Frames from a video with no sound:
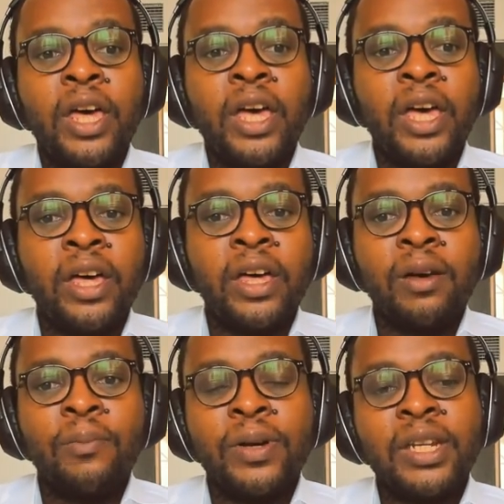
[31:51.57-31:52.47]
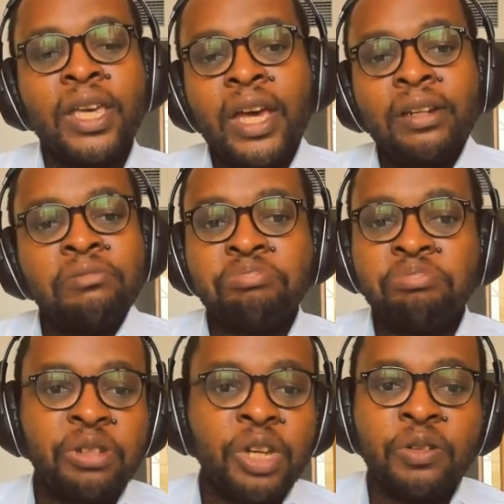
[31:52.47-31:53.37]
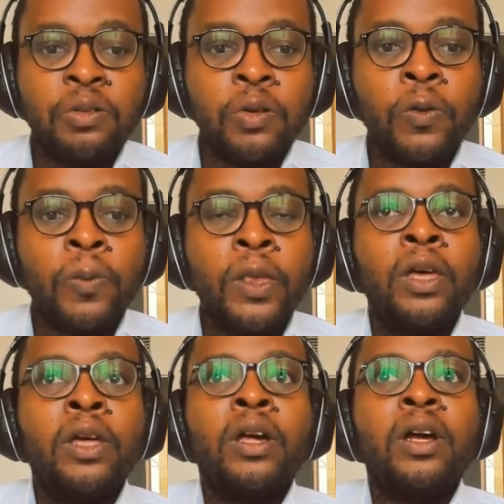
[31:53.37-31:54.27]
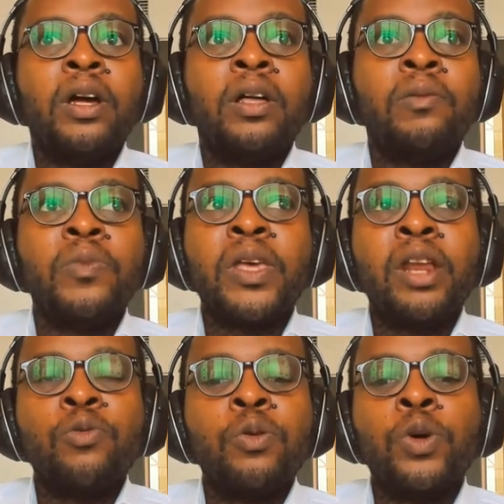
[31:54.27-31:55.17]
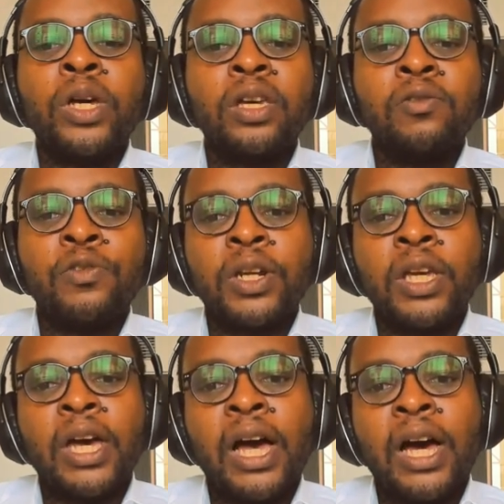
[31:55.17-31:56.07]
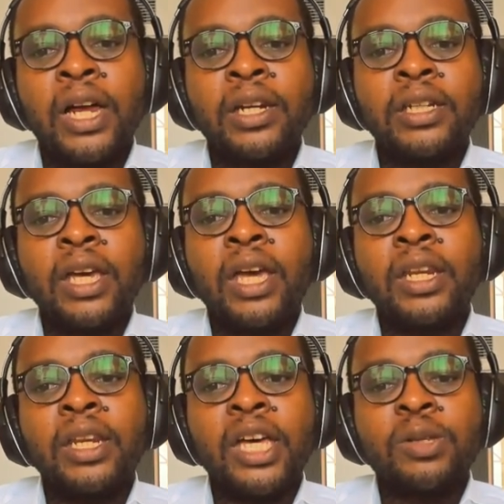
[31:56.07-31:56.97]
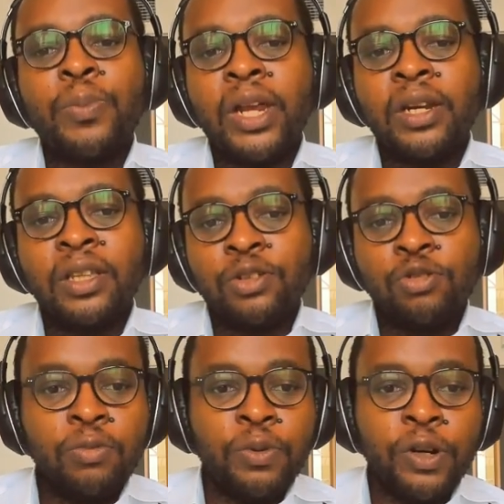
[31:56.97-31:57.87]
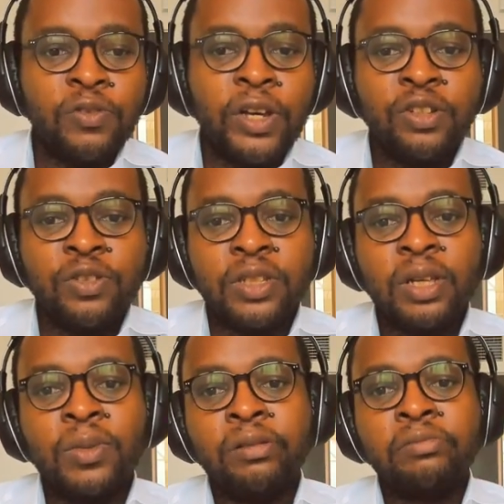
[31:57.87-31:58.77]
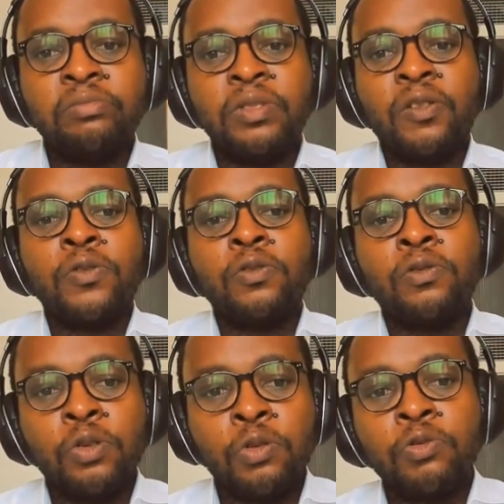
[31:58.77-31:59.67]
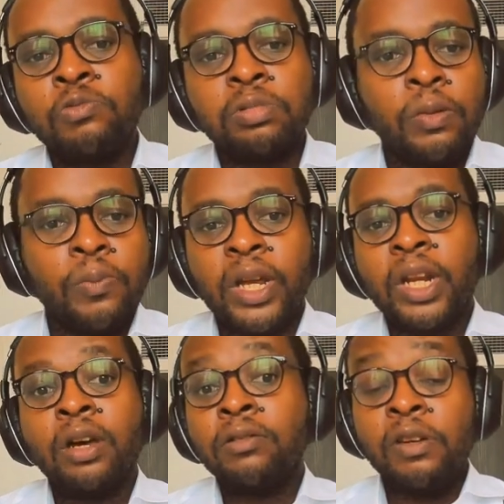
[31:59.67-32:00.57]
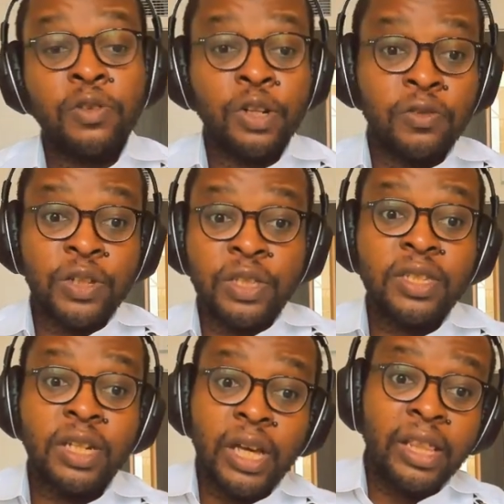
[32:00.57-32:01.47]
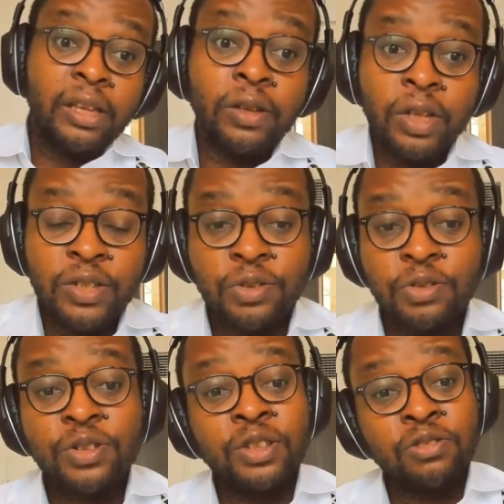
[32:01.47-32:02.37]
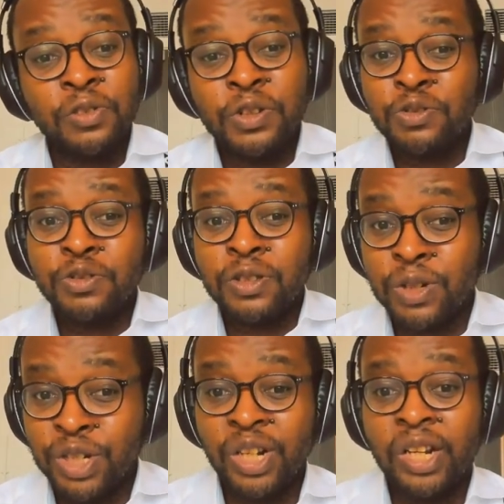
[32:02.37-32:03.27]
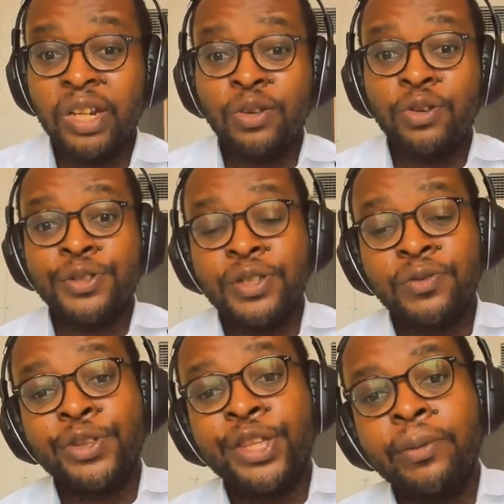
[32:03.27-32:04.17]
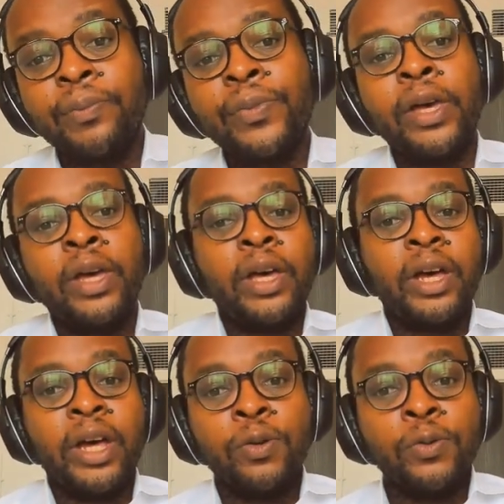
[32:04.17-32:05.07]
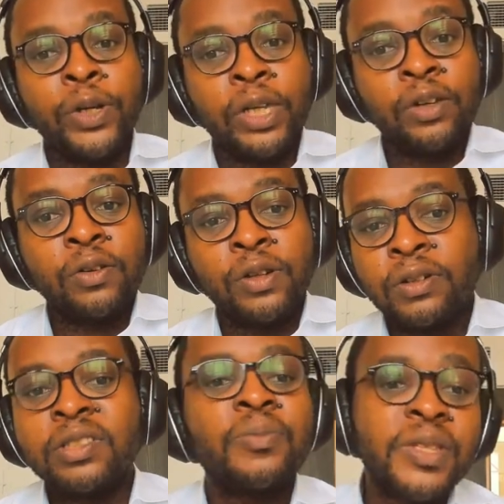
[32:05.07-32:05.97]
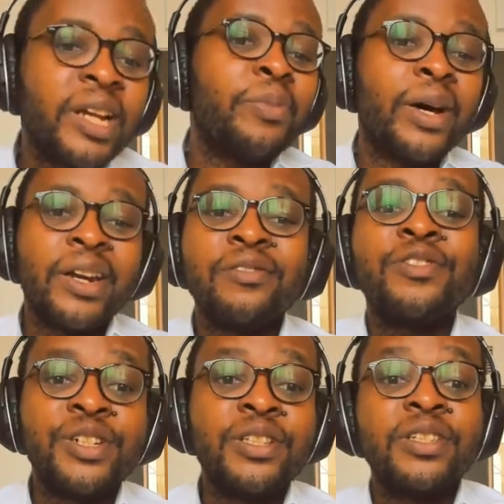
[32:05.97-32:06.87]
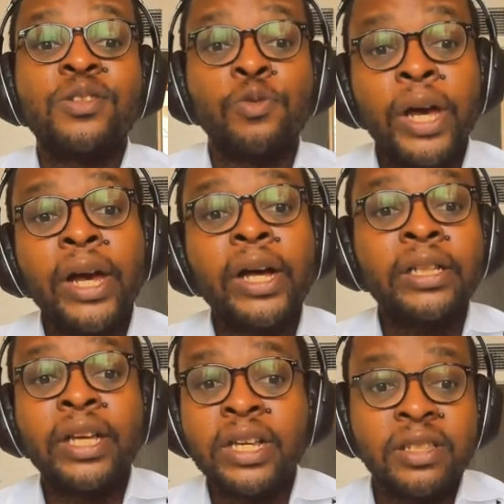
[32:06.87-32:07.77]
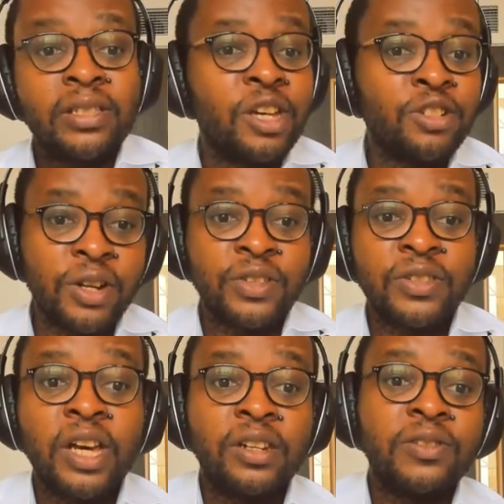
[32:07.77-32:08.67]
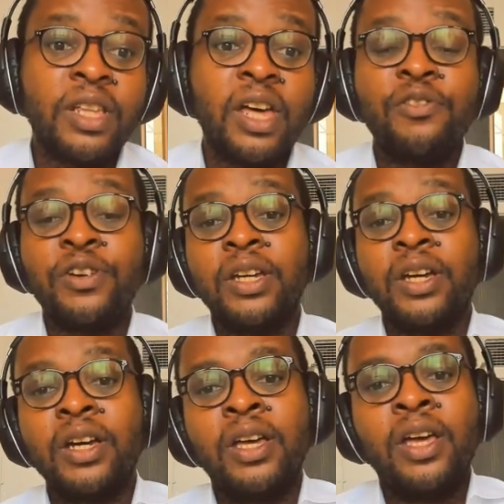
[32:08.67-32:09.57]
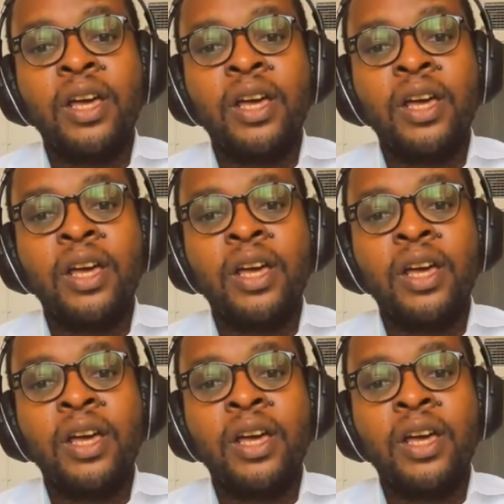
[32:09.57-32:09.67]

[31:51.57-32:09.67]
But again, and we're working very hard in expanding the toolbox for actuaries. I mean, if you know by now, even at WITS and other institutions, we've introduced machine learning courses for them. We're working on some syllabi revisions as well as the Actuarial Society of South Africa,